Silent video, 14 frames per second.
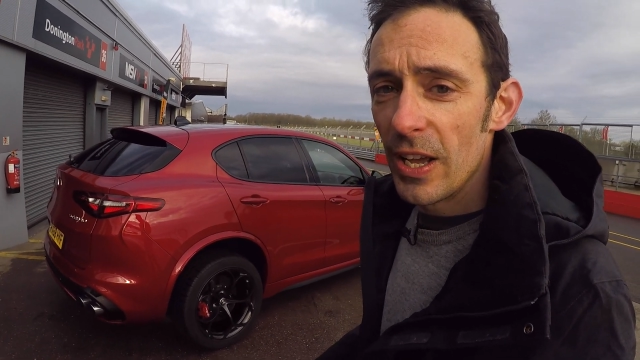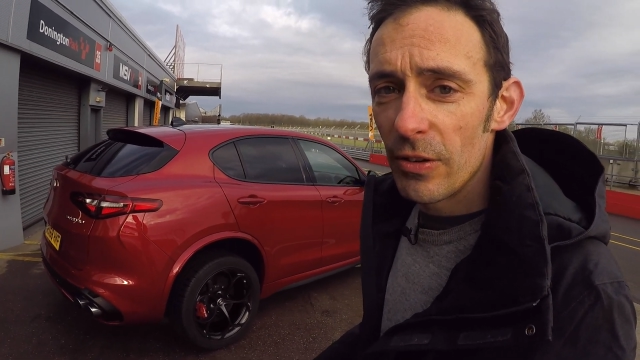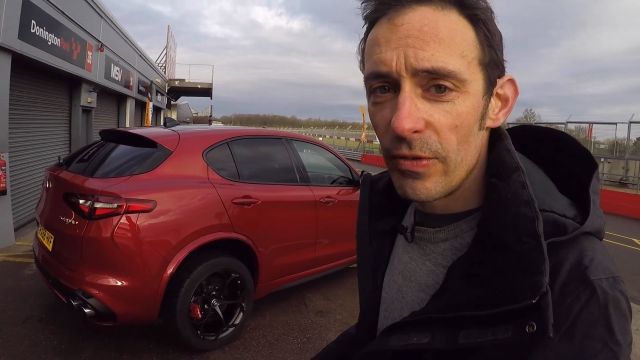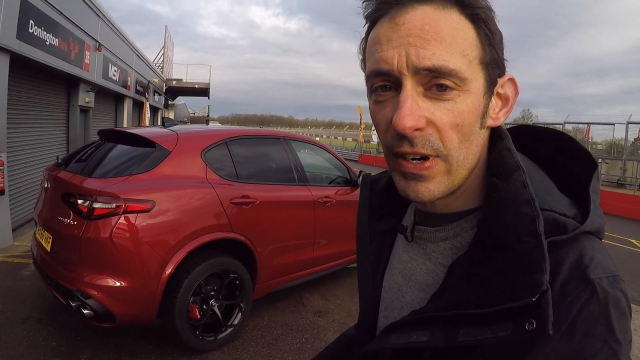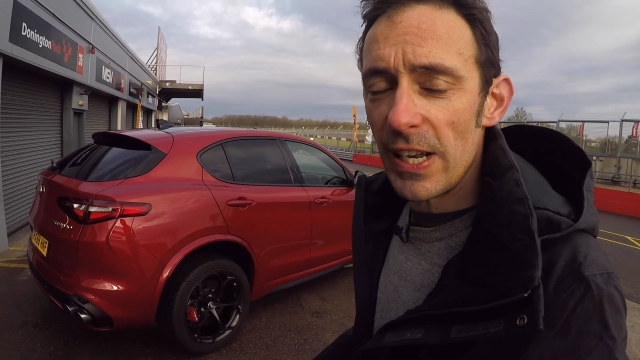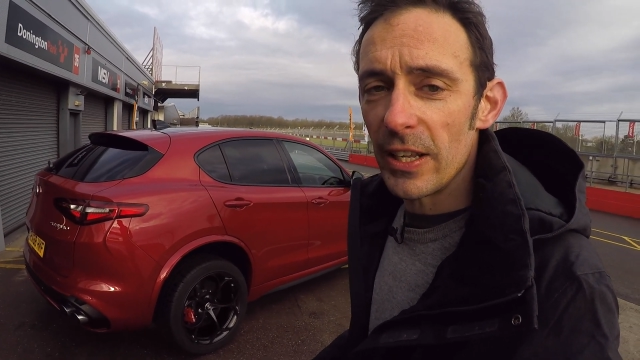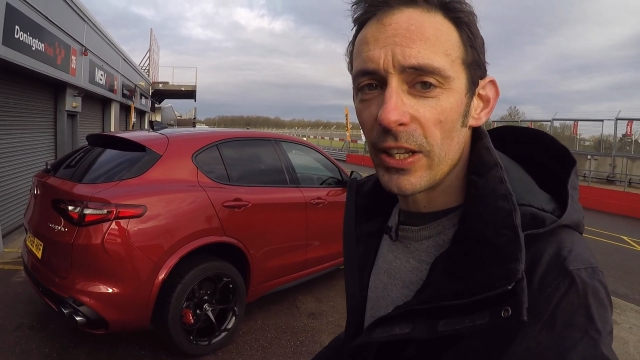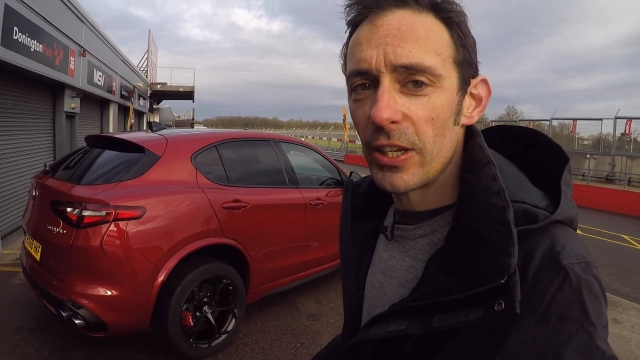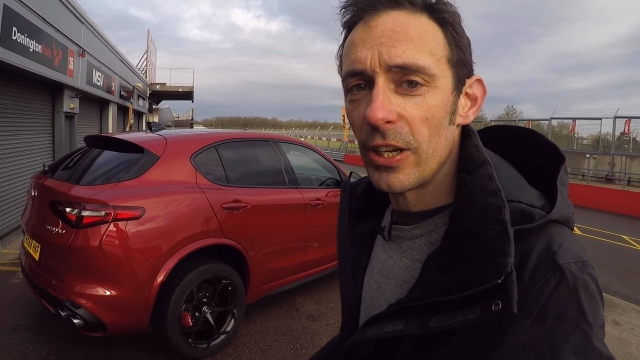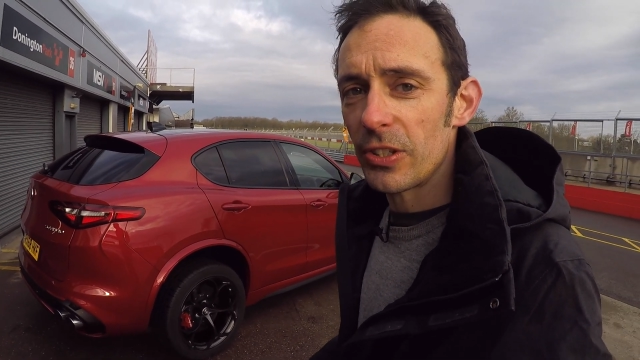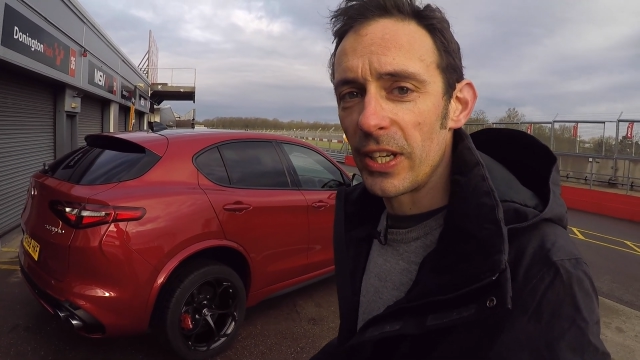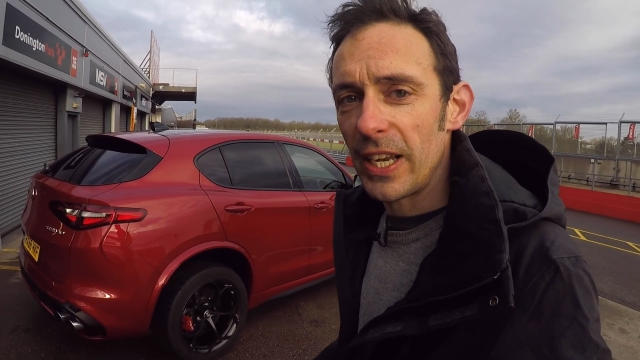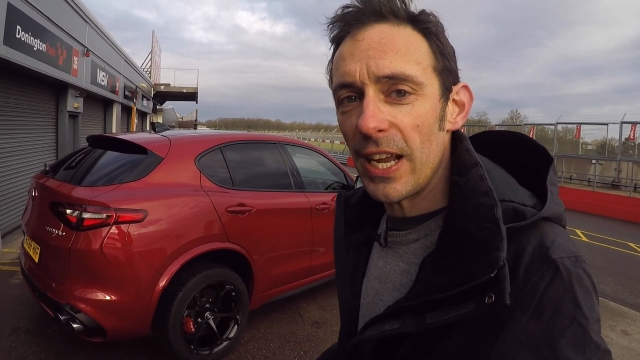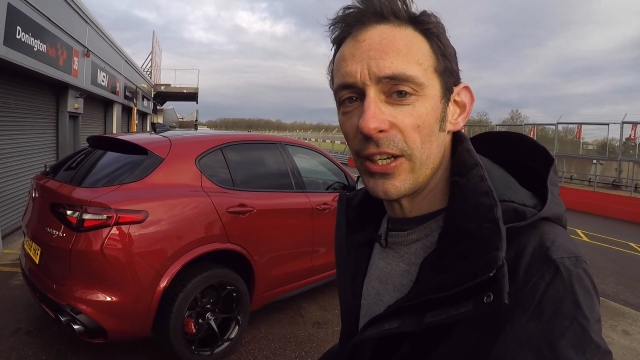really at the
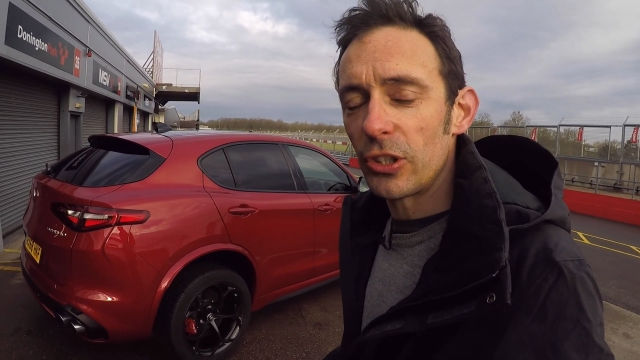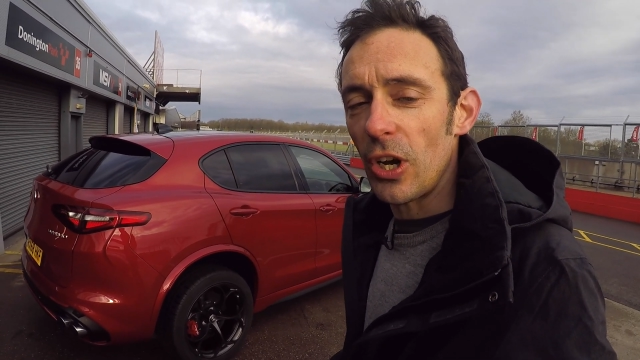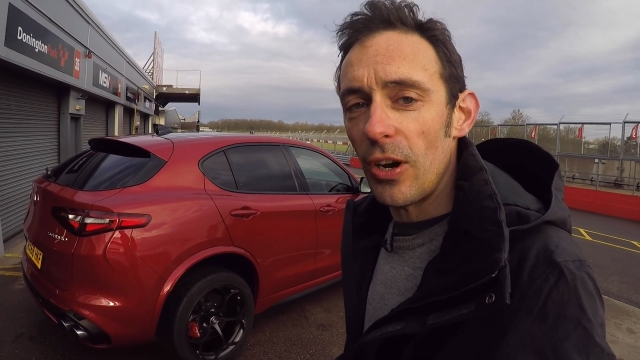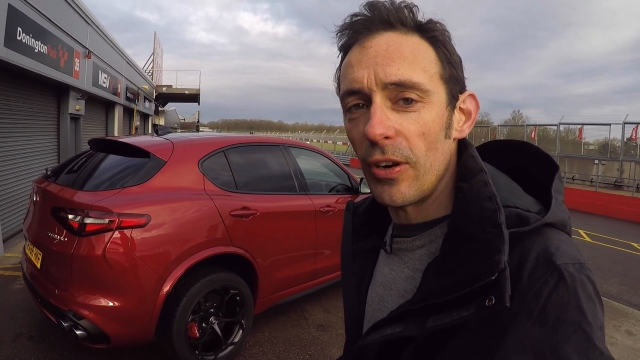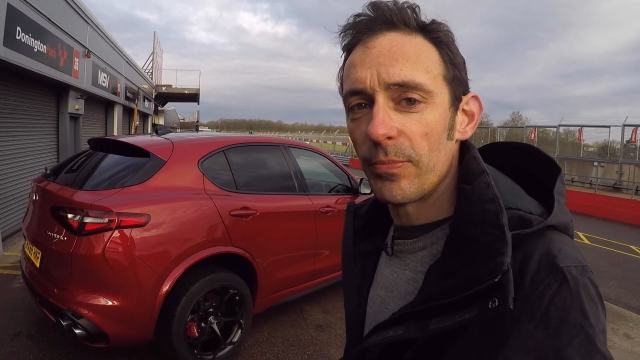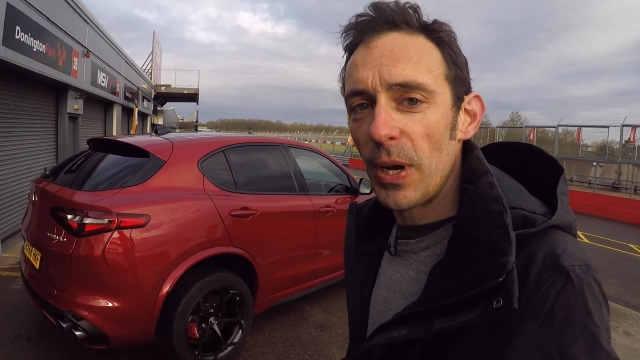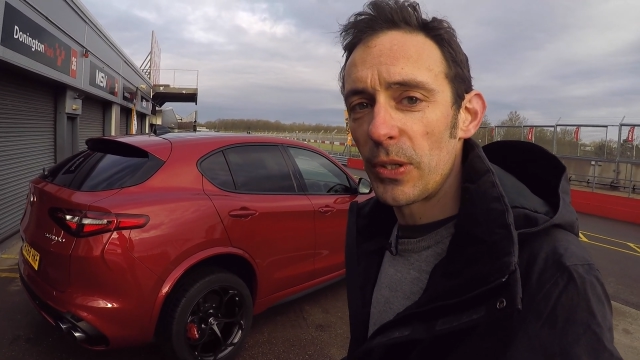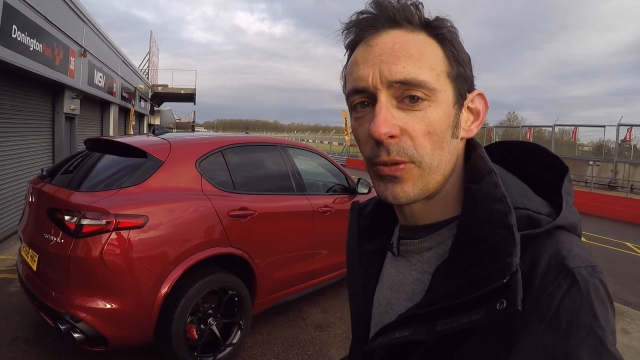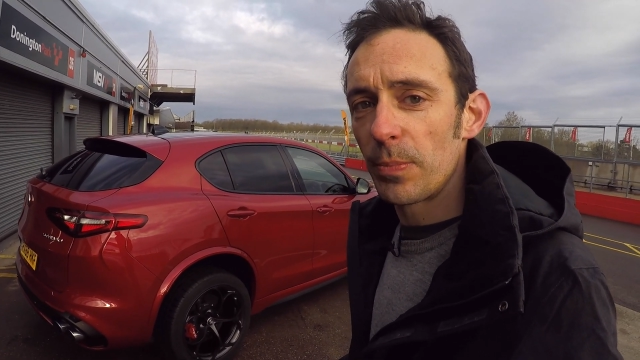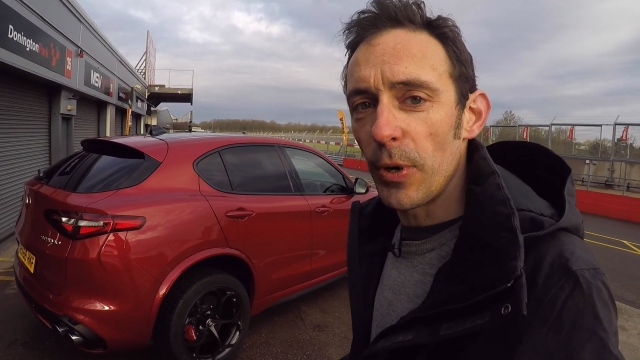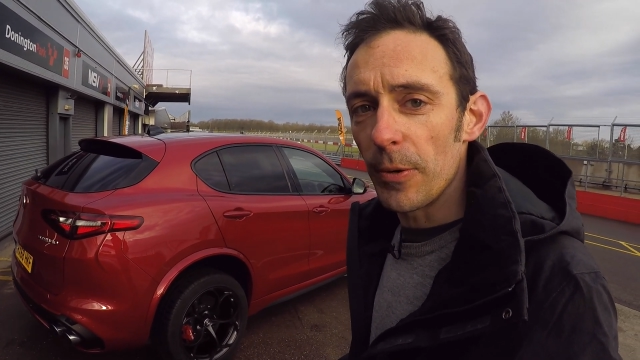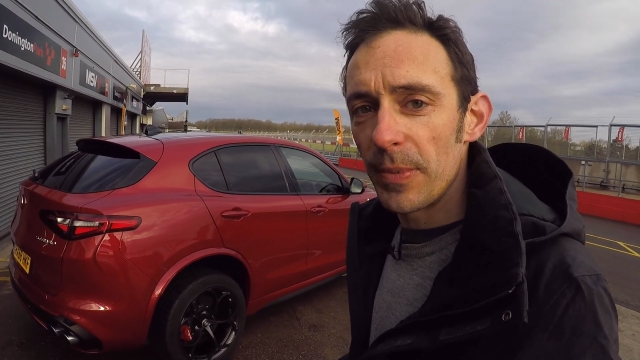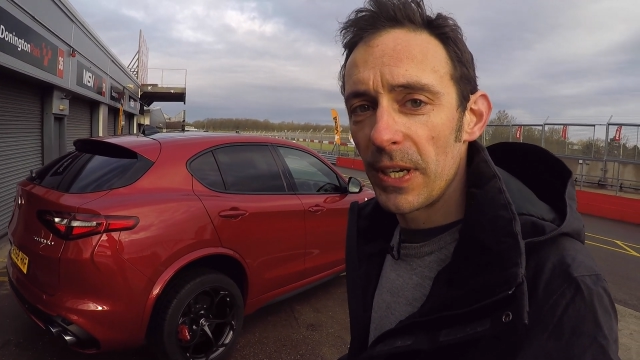cutting edge of motorsport,